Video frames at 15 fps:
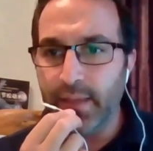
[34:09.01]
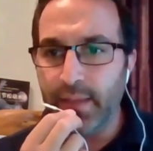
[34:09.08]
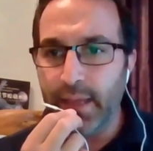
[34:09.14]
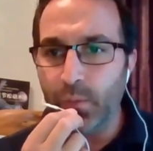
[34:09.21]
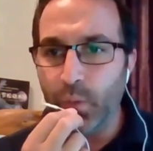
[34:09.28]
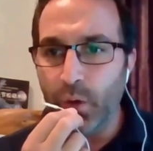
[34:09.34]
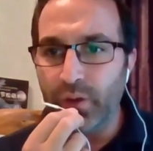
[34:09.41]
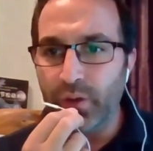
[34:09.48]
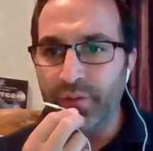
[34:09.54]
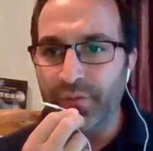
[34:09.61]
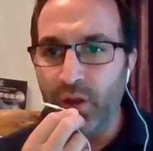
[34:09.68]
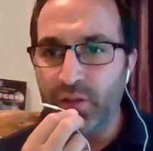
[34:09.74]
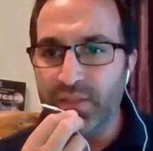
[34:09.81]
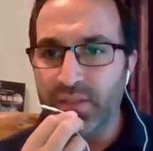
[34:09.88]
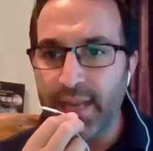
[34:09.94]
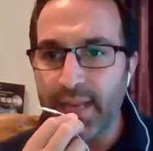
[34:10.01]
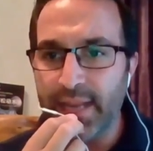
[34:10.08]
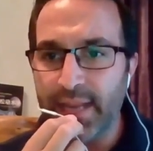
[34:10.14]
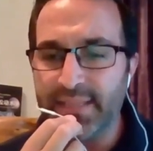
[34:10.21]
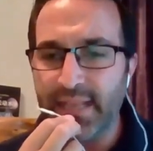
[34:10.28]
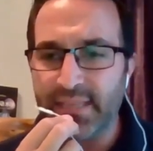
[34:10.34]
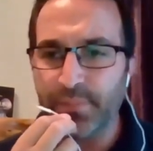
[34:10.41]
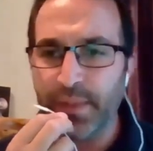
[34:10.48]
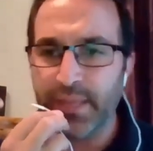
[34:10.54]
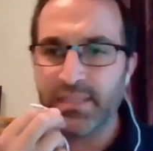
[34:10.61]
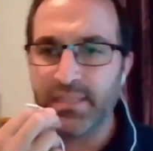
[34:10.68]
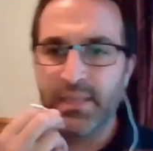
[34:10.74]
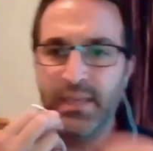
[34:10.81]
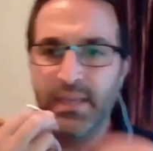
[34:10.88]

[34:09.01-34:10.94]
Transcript: that it won't advance and exacerbate.